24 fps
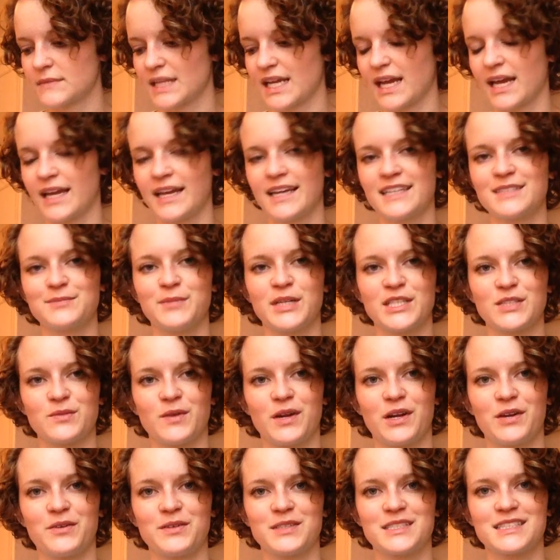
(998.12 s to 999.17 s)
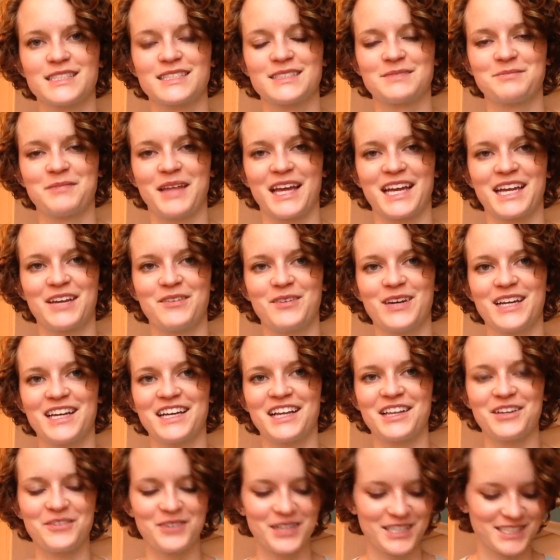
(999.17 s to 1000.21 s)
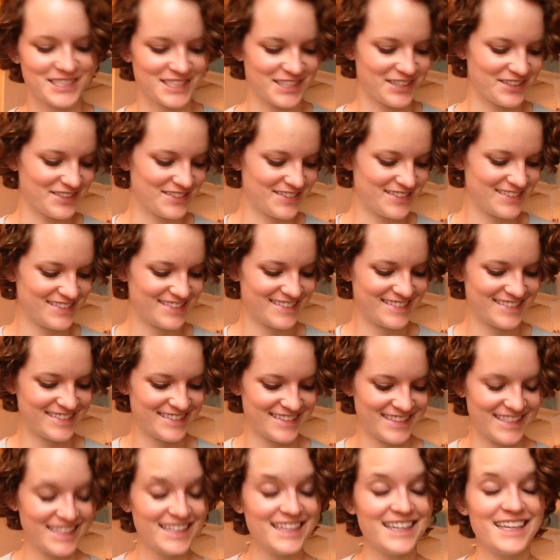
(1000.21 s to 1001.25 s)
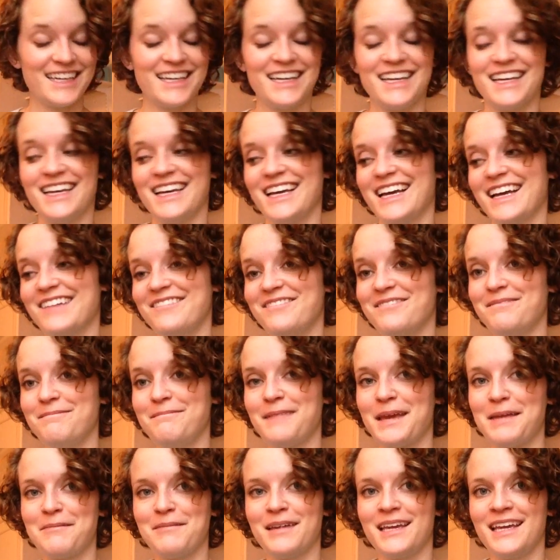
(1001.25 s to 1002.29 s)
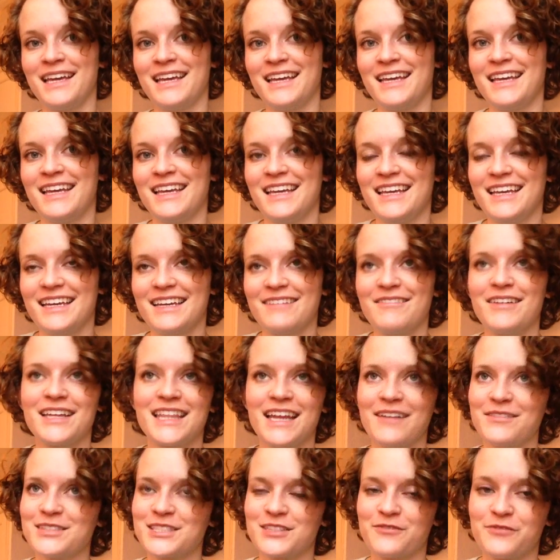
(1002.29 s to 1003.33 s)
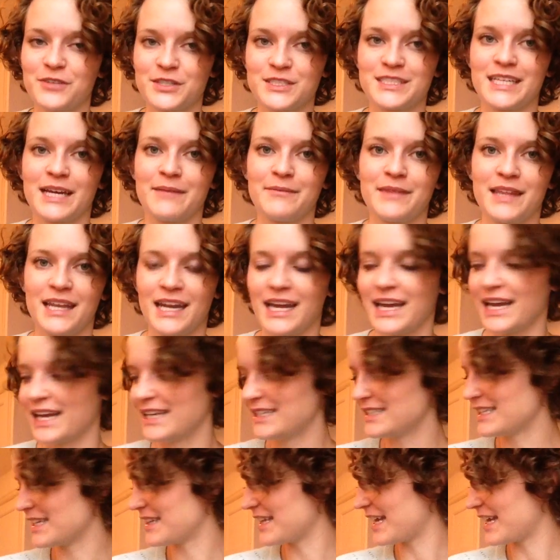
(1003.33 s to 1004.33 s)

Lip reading: I guess my sweater was black and white color work, so maybe, well, that was the first time that I had done